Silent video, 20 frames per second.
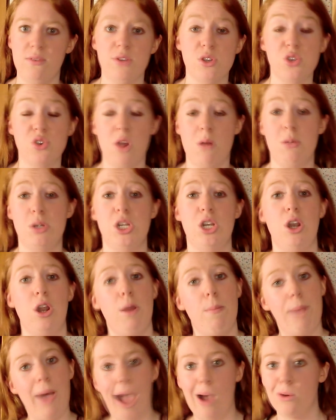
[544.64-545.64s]
of description
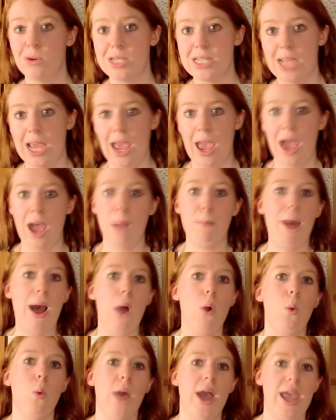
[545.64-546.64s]
about it,
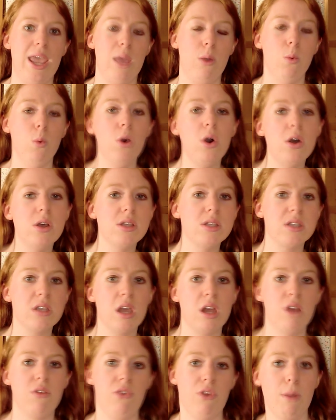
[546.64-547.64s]
about where he was,
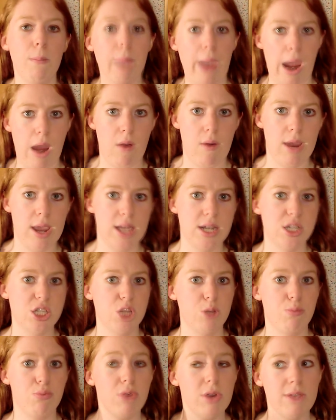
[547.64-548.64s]
kind of comparing it
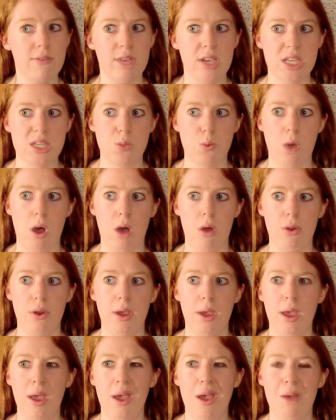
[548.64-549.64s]
to the previous world.
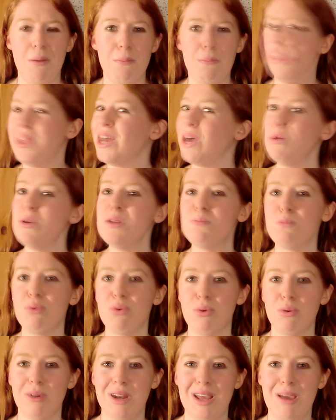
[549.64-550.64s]
But that was
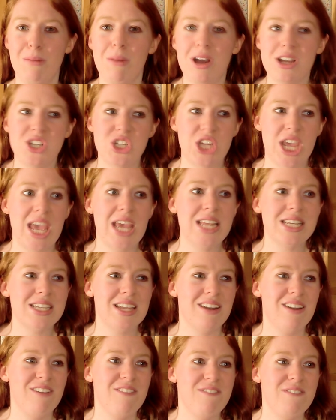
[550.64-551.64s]
pretty much it,
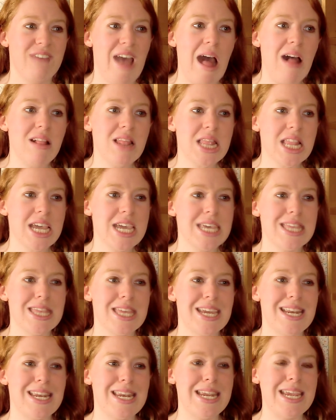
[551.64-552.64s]
and I felt like
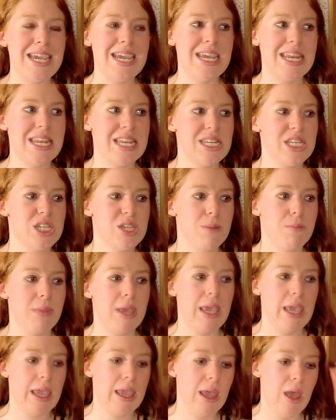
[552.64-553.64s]
there needed to
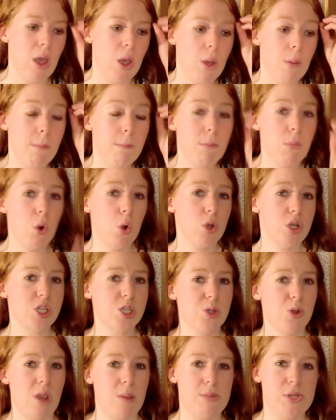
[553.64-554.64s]
be more
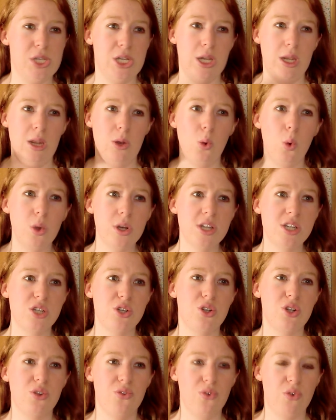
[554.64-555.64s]
description in order
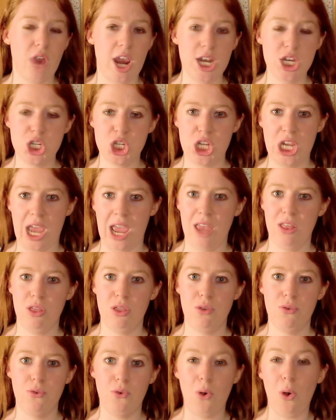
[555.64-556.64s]
to differentiate
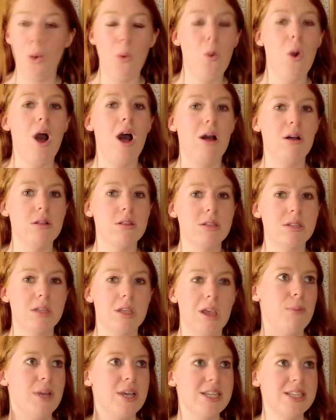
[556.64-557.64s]
the 4
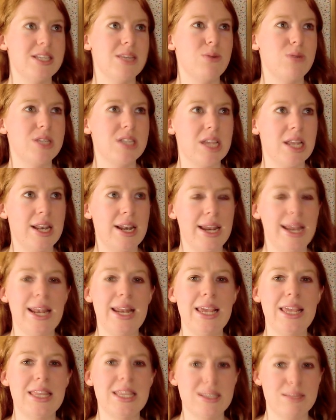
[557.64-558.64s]
worlds, because there is
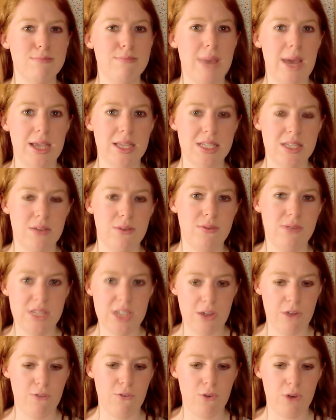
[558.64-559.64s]
clearly this massive
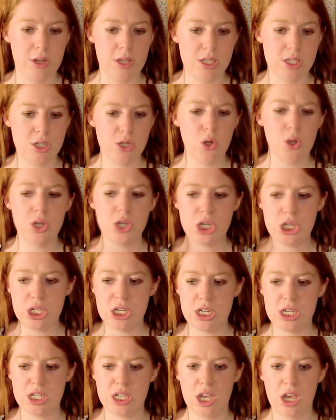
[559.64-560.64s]
difference, not
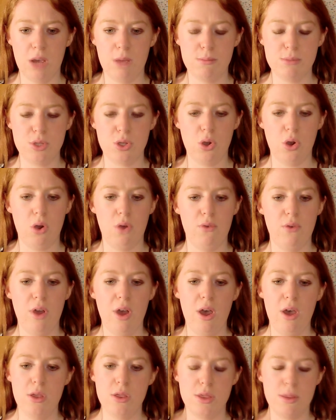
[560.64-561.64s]
just in terms of
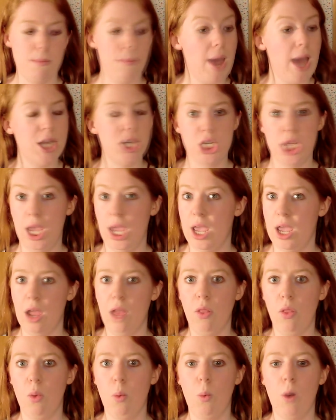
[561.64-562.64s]
the magic
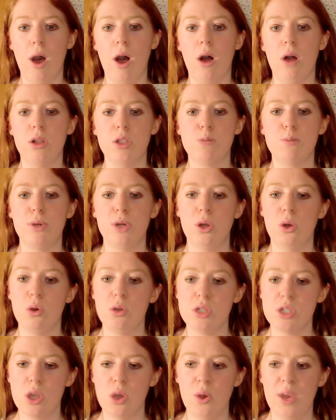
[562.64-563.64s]
and the worlds, but
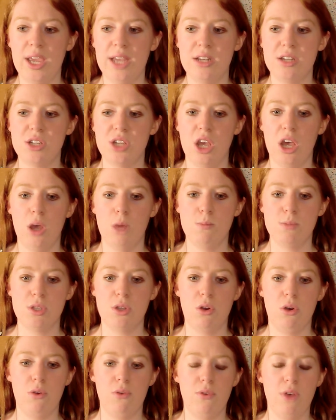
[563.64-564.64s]
also in
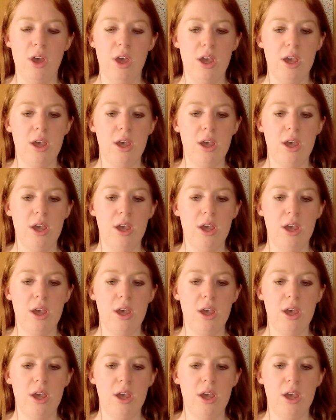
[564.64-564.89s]
terms of